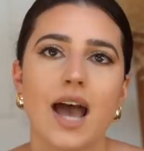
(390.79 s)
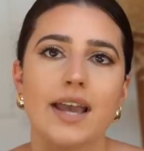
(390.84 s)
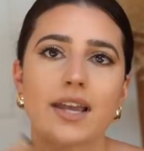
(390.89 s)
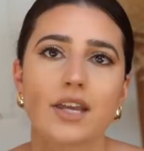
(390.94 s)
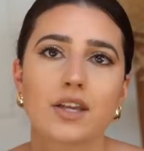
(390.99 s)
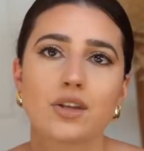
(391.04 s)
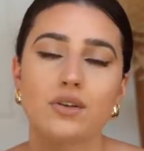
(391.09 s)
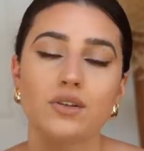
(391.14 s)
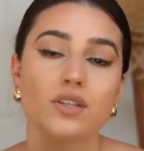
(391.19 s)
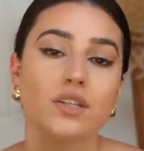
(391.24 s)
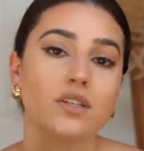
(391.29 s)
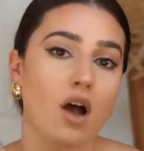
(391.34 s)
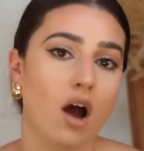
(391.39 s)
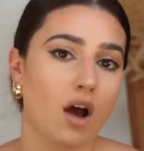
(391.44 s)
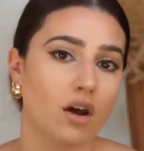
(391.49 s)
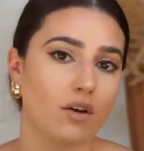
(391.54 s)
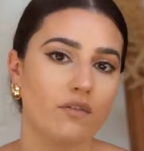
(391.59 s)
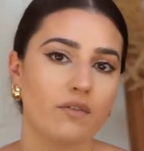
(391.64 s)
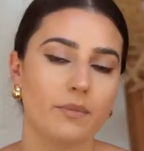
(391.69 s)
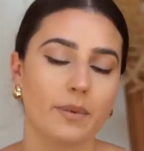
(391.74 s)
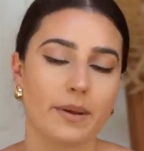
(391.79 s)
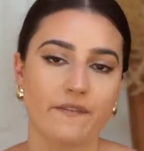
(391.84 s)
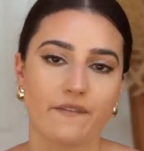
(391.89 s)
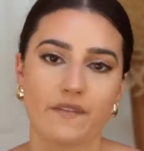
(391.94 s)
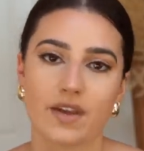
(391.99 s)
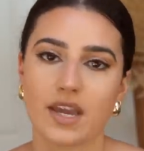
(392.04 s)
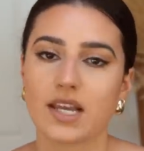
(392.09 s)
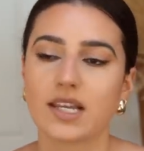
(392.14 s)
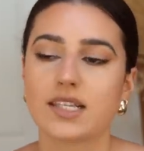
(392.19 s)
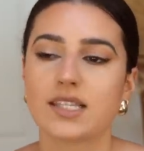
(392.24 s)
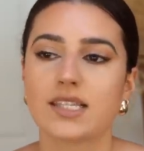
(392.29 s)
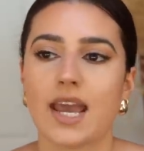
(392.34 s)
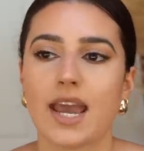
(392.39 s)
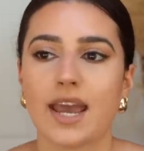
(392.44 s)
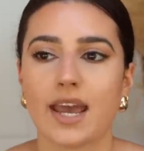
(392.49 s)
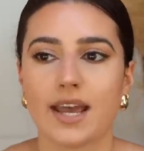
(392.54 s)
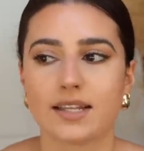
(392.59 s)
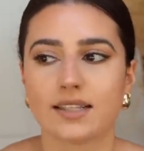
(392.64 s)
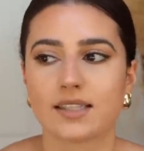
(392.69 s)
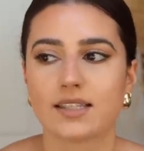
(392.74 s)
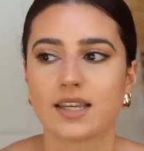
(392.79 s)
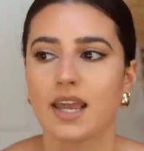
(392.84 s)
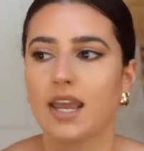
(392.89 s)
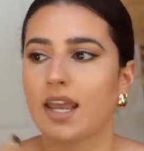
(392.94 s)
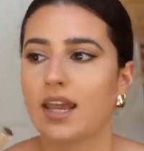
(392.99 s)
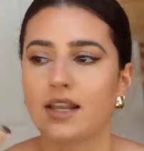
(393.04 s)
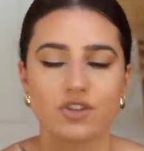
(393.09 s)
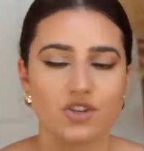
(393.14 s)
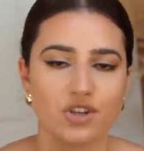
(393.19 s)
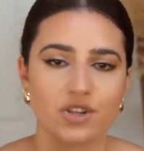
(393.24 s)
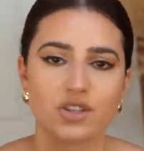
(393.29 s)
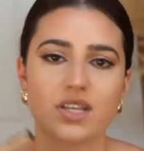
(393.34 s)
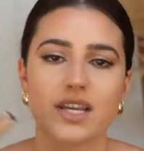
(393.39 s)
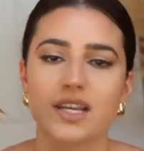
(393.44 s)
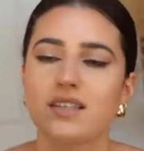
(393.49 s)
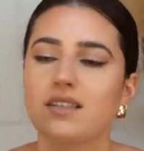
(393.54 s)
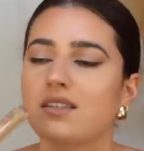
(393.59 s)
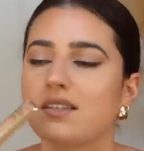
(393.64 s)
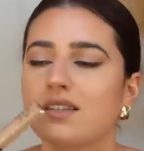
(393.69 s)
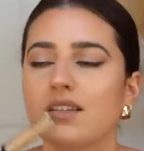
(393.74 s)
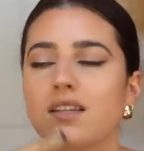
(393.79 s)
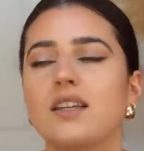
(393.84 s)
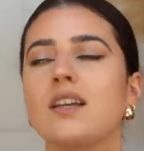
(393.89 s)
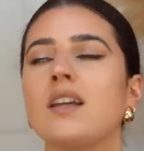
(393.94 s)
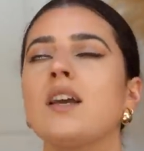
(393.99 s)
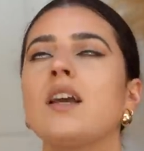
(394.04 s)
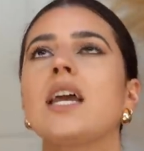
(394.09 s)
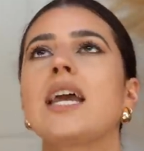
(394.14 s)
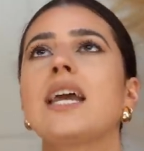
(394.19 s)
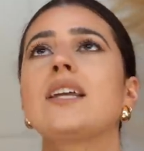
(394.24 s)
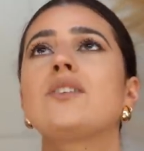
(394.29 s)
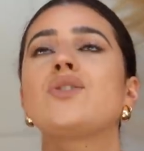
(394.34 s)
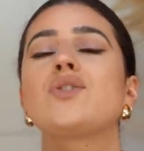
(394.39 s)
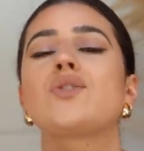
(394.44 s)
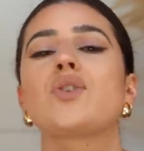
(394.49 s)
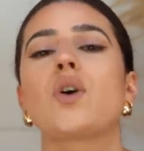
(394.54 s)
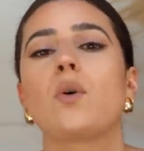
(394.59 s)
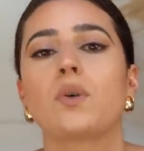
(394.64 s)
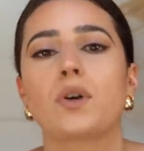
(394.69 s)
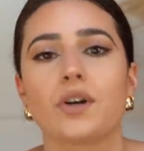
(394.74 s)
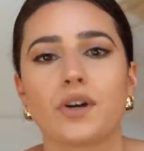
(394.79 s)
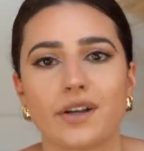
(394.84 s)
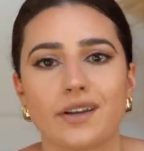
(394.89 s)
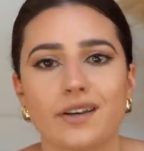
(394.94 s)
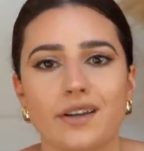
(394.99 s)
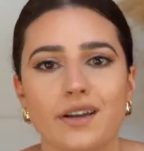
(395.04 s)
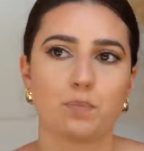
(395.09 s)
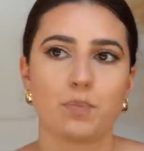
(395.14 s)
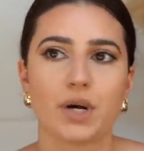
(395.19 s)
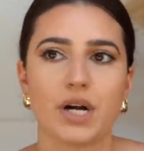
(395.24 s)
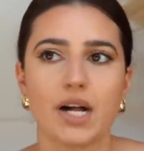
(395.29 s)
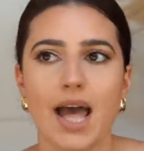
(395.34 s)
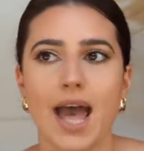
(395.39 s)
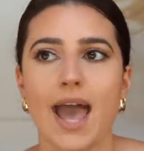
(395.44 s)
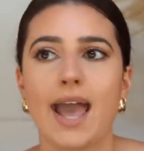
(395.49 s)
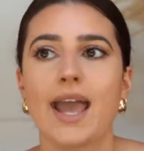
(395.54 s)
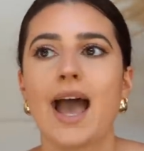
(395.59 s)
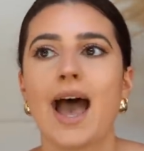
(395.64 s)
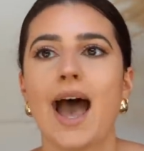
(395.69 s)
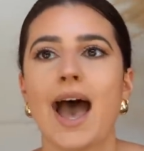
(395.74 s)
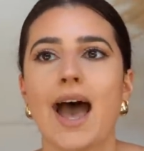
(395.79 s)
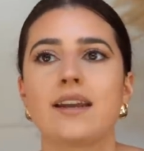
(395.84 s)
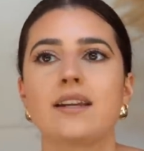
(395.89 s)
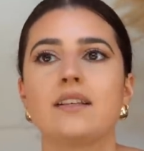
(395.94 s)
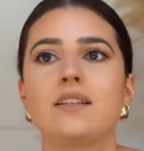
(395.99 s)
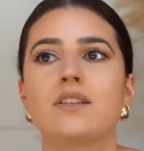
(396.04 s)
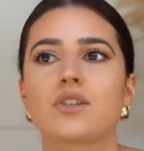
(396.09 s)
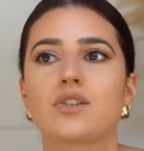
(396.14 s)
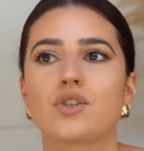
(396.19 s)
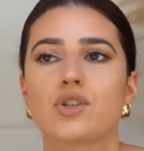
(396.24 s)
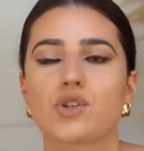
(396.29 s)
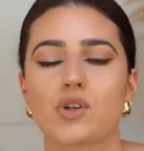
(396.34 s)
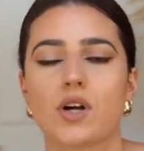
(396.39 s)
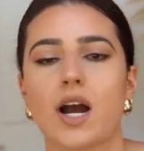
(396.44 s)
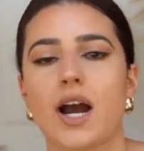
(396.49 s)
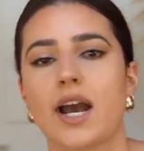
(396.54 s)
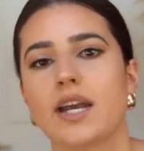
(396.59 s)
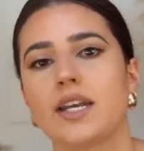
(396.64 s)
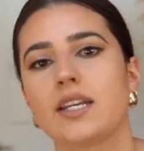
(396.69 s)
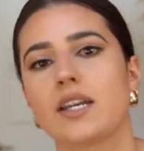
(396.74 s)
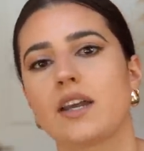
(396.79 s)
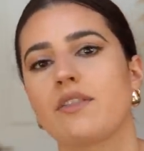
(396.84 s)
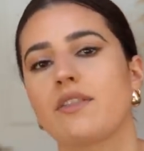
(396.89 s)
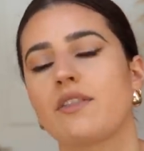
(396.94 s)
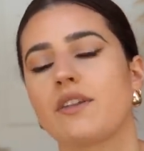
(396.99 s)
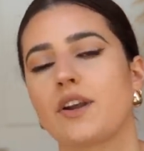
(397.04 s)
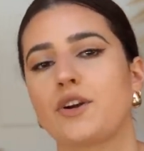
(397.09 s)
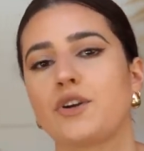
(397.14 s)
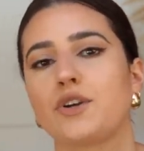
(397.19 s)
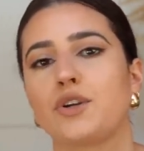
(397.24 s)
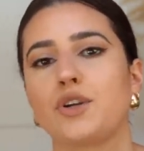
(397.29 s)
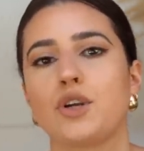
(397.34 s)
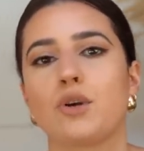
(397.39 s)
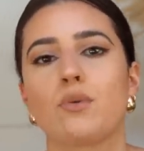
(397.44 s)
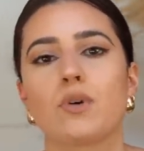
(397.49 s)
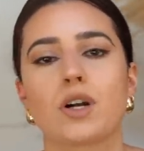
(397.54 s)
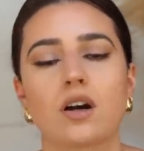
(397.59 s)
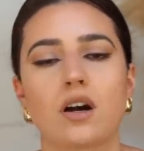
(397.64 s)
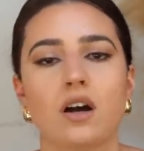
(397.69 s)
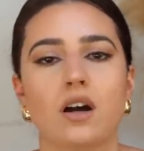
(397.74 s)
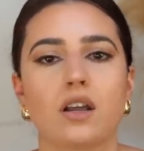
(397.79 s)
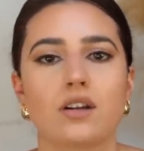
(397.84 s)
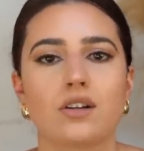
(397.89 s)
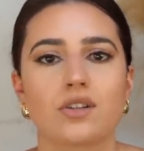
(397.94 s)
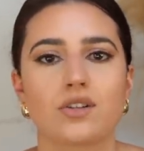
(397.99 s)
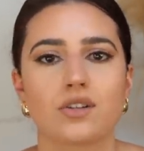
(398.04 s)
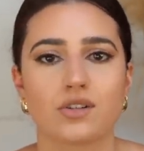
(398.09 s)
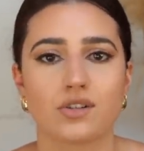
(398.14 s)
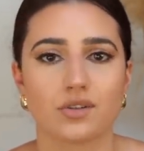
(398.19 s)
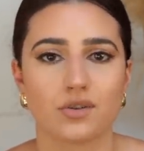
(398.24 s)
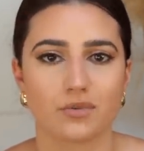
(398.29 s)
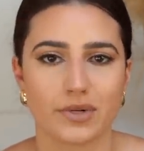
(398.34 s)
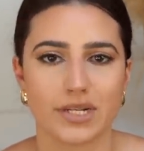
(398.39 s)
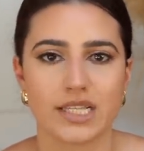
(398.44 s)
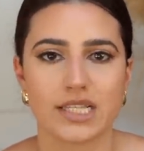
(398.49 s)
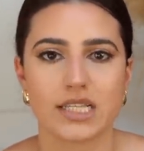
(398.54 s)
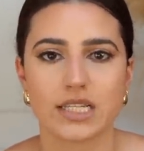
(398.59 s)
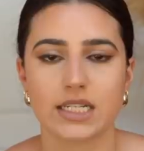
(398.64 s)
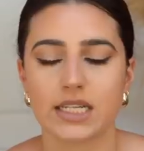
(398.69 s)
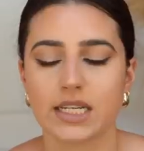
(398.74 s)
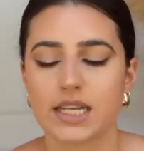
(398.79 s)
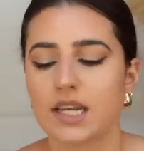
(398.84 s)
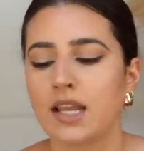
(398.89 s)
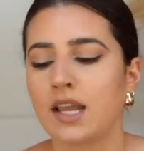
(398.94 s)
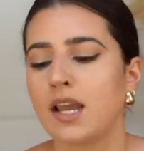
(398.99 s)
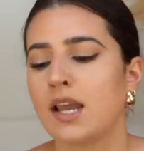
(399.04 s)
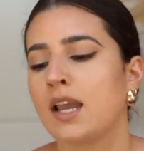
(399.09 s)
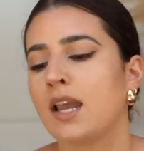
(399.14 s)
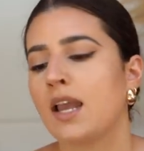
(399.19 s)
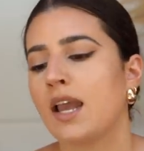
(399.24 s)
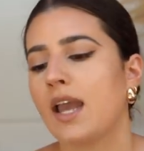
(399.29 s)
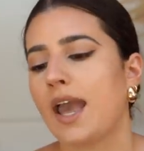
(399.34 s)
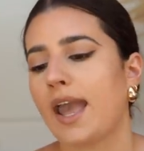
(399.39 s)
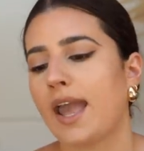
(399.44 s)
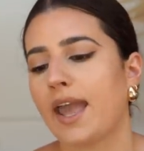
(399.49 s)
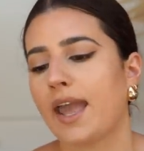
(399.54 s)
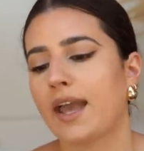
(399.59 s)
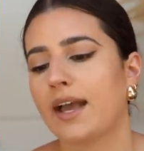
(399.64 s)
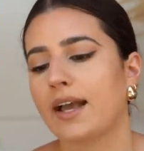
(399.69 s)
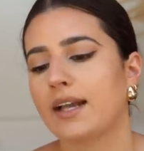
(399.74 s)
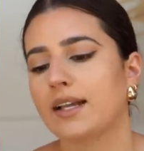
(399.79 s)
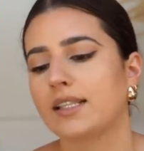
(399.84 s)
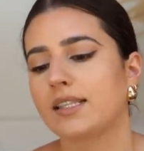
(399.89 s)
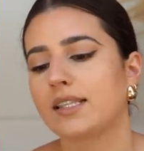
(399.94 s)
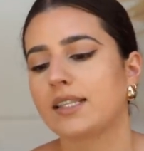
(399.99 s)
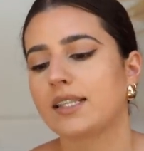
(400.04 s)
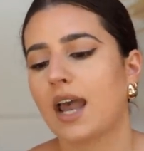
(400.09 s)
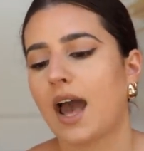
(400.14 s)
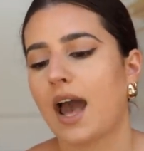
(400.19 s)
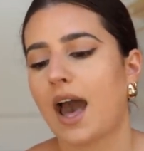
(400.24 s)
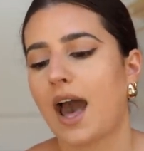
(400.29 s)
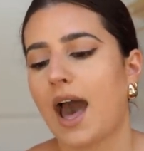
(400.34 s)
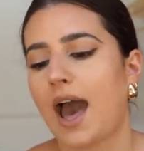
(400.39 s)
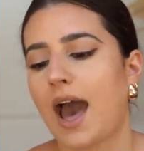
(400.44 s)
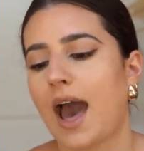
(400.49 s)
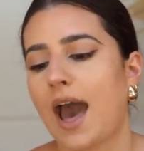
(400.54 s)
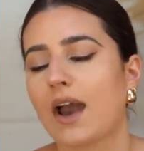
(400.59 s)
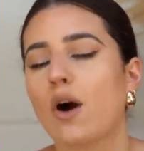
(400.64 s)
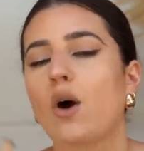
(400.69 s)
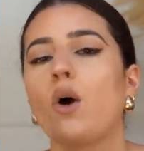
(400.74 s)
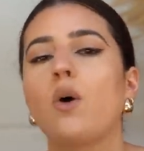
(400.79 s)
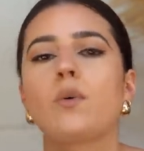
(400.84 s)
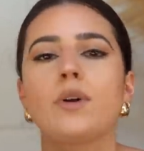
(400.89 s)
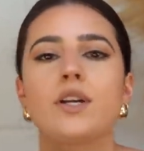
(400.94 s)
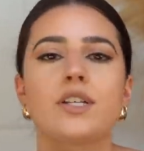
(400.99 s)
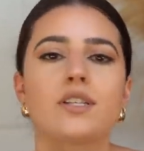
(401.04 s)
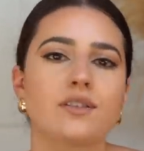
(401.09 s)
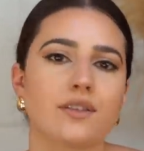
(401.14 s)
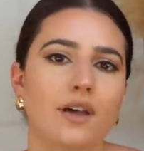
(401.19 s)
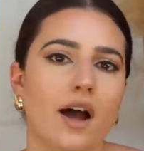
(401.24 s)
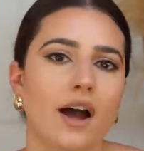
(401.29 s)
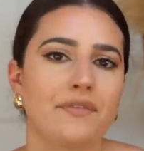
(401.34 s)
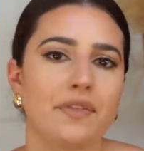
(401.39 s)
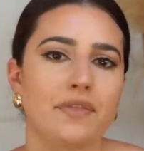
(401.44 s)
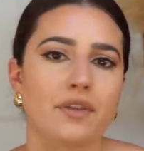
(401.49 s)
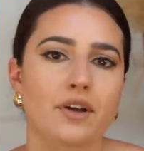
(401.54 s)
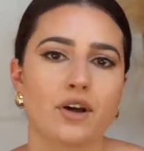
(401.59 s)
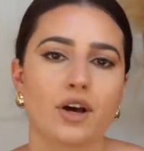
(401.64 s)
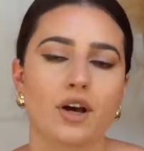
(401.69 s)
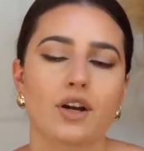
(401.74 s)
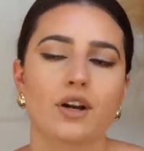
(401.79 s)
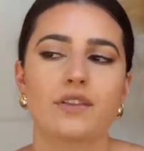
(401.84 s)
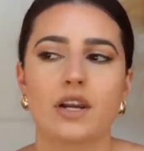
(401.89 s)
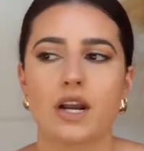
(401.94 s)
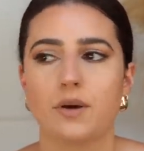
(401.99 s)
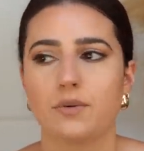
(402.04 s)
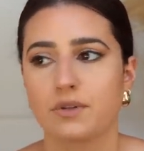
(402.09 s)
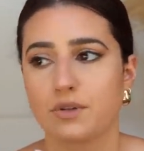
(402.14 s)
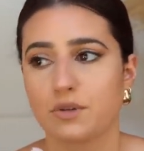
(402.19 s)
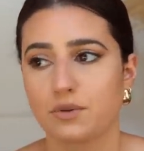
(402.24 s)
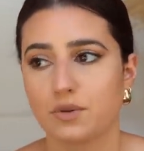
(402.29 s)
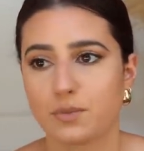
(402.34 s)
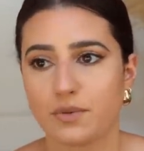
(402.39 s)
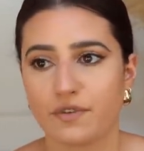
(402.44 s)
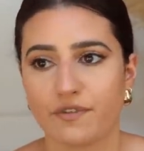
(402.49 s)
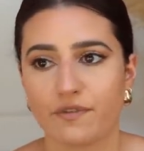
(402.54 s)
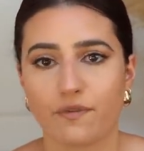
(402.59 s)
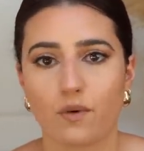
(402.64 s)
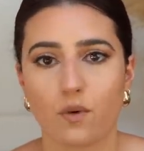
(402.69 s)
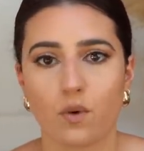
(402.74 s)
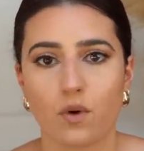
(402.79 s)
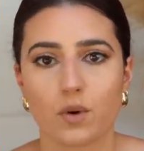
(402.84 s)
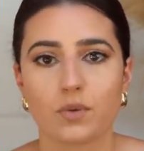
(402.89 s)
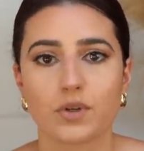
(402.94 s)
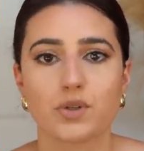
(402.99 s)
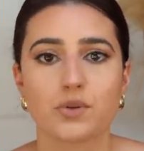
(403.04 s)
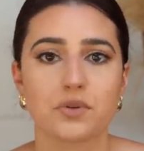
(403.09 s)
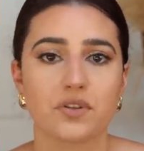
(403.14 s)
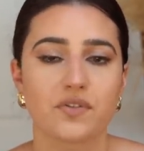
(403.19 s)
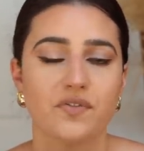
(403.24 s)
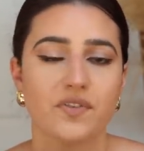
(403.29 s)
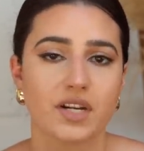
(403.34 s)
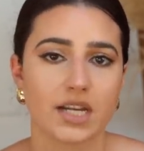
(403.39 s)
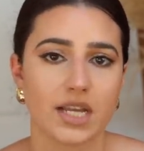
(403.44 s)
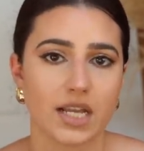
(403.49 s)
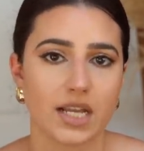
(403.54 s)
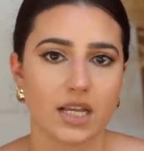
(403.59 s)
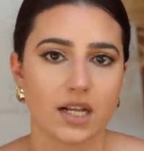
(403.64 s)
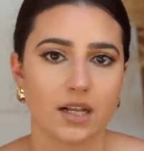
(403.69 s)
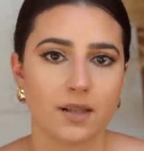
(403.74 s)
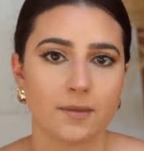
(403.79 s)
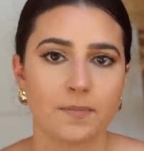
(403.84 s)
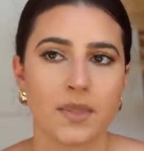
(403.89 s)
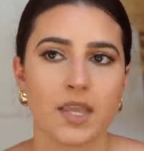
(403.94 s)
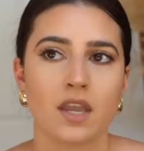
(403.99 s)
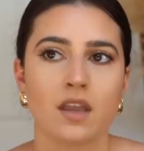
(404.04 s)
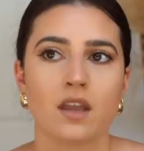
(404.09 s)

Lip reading: I can use this all over my face, and it just, it's so good. But I hadn't tried their newer colors until recently, and I always thought the color that I would use before, which was vanilla,